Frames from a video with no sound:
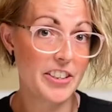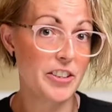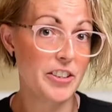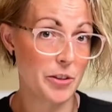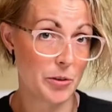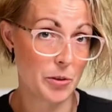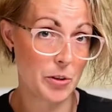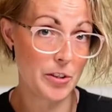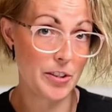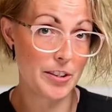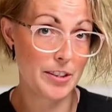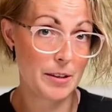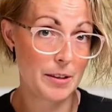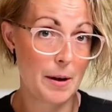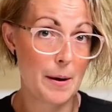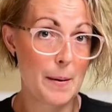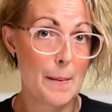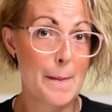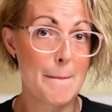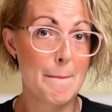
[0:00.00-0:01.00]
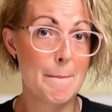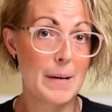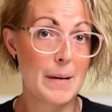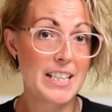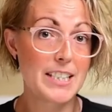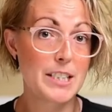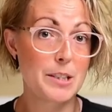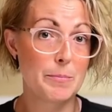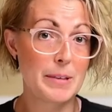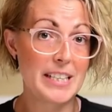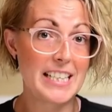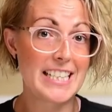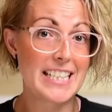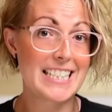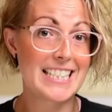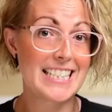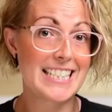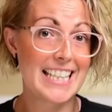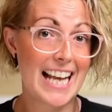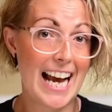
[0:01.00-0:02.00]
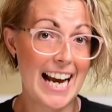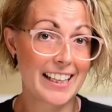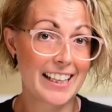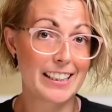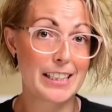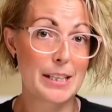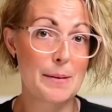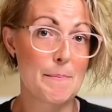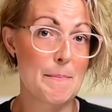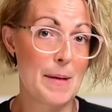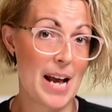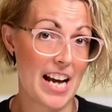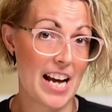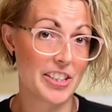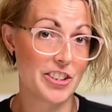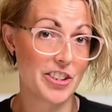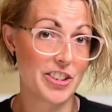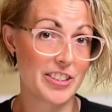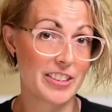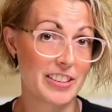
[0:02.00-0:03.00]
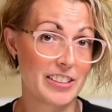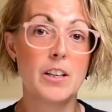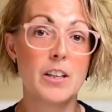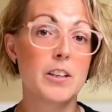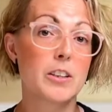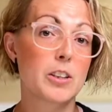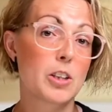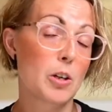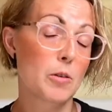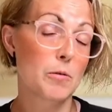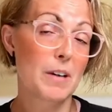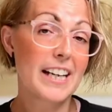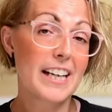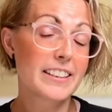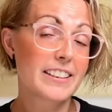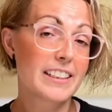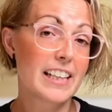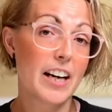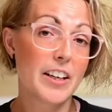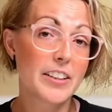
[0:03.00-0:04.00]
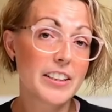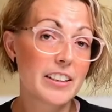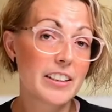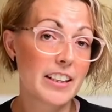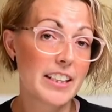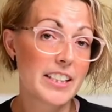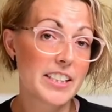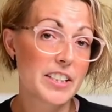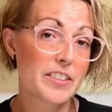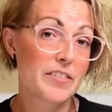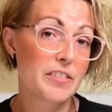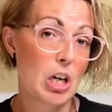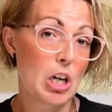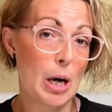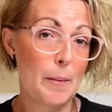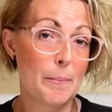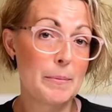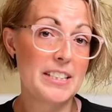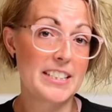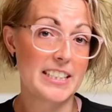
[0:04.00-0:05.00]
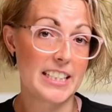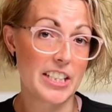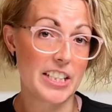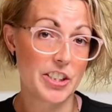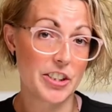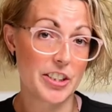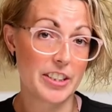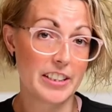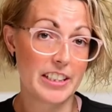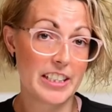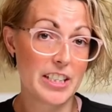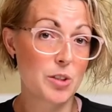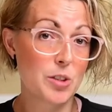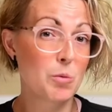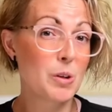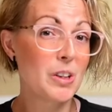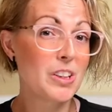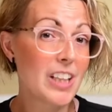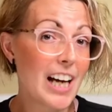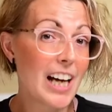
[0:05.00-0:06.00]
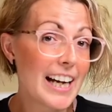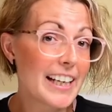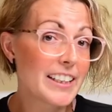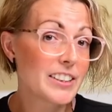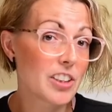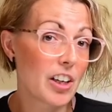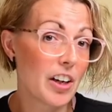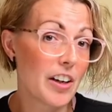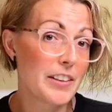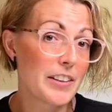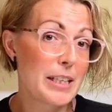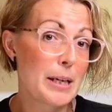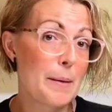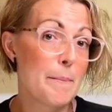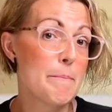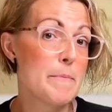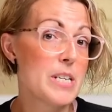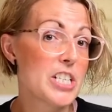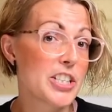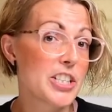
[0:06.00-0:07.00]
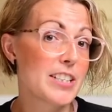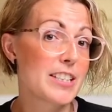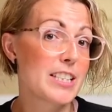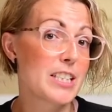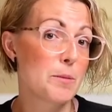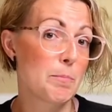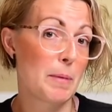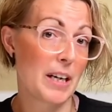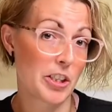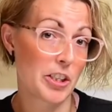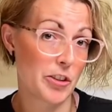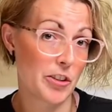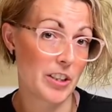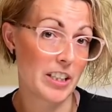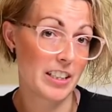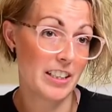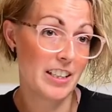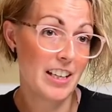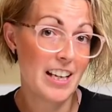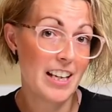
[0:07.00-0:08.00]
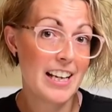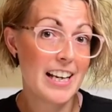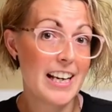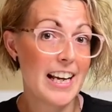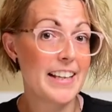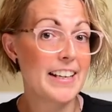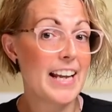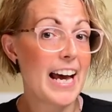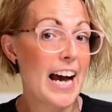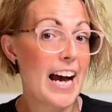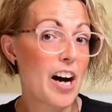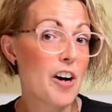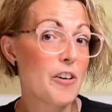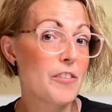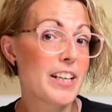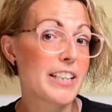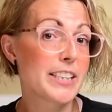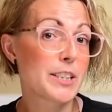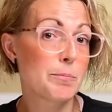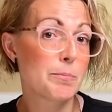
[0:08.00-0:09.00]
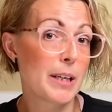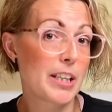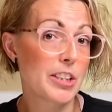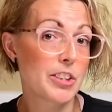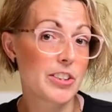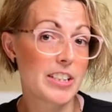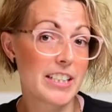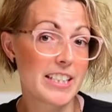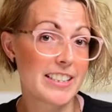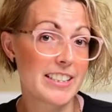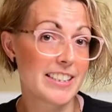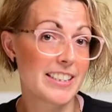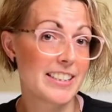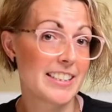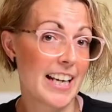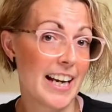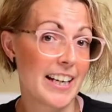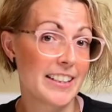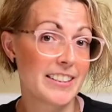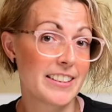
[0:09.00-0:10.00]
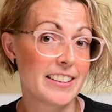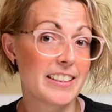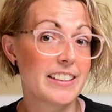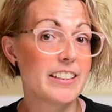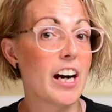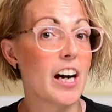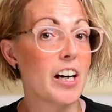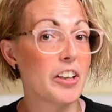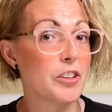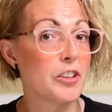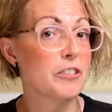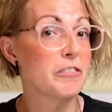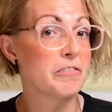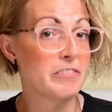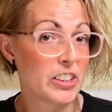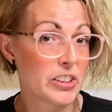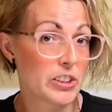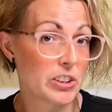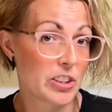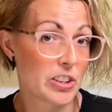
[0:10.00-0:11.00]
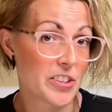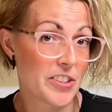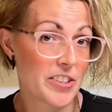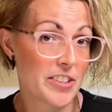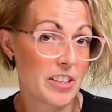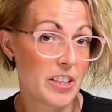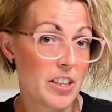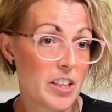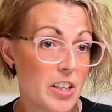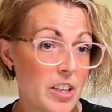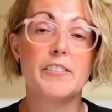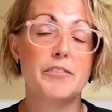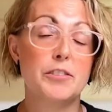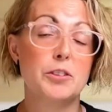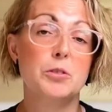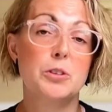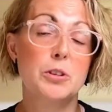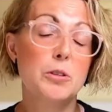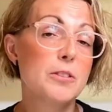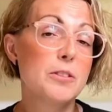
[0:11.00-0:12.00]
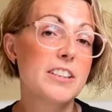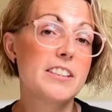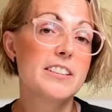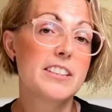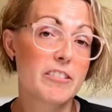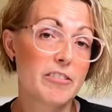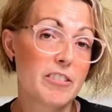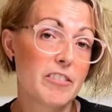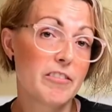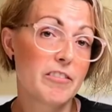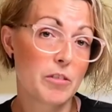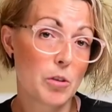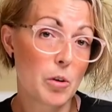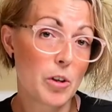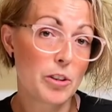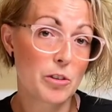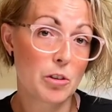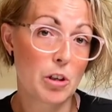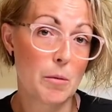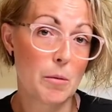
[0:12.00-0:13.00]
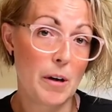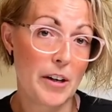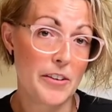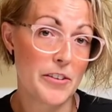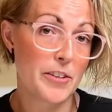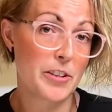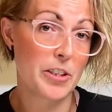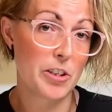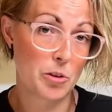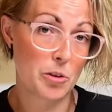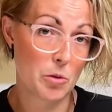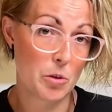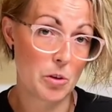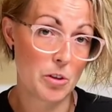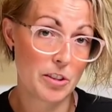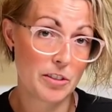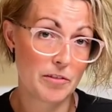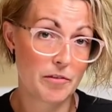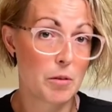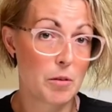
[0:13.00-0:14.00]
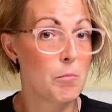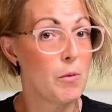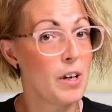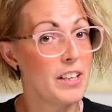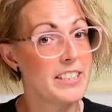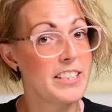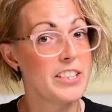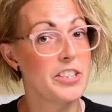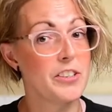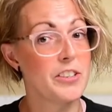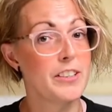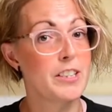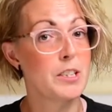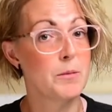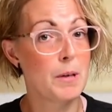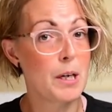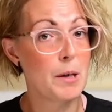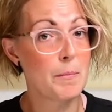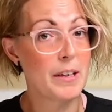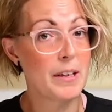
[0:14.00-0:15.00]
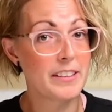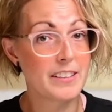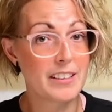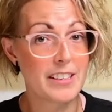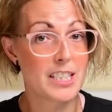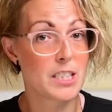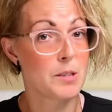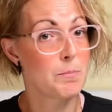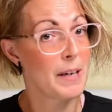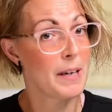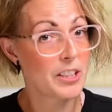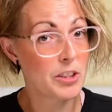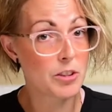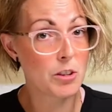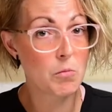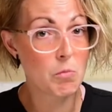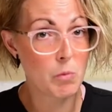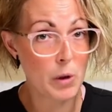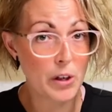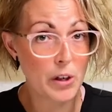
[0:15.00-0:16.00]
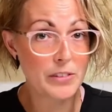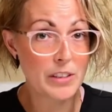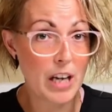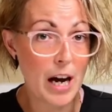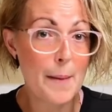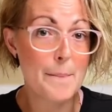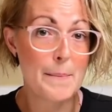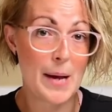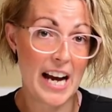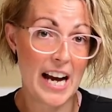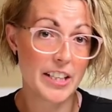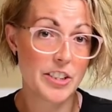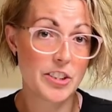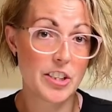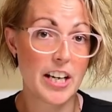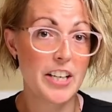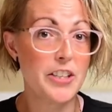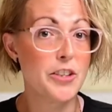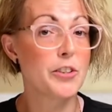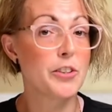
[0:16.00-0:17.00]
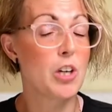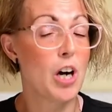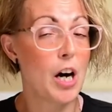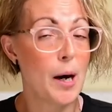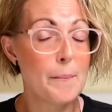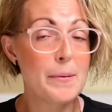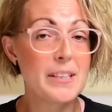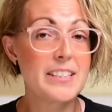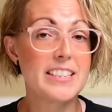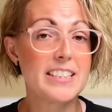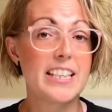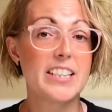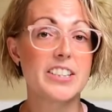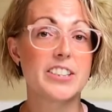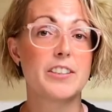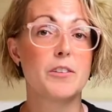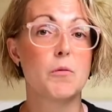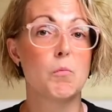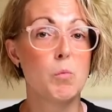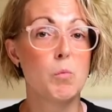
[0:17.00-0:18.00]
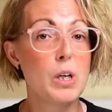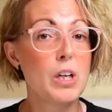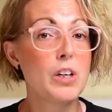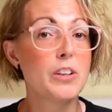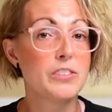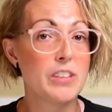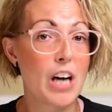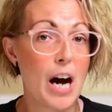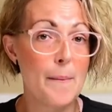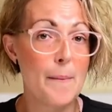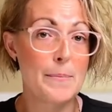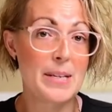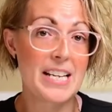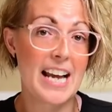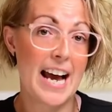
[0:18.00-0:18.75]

controls must be exactly matched correct calculation of compensation is reliant on the emission spectra and how that spectra is detected in other filters. If you use a different fluorochrome on your controls from what's in your experiment, the spectra will not match and your compensation will not be